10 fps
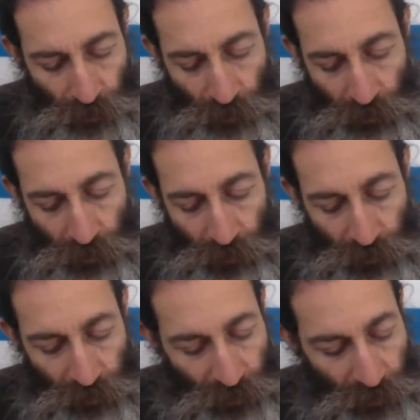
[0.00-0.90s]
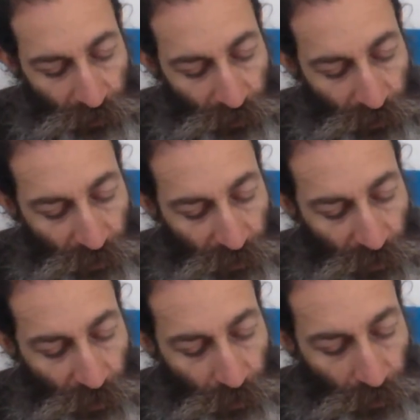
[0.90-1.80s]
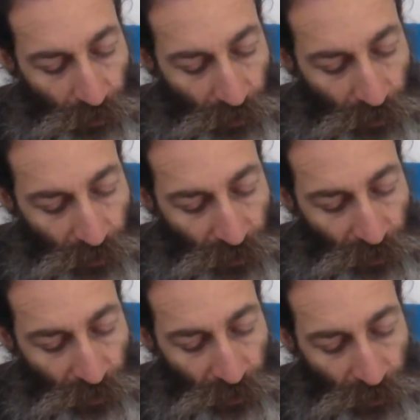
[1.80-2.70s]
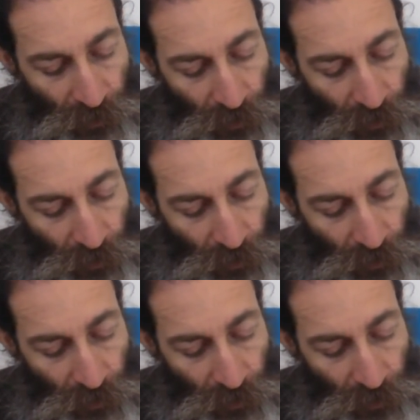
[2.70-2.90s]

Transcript: And then it says, in the same, uh, and it says,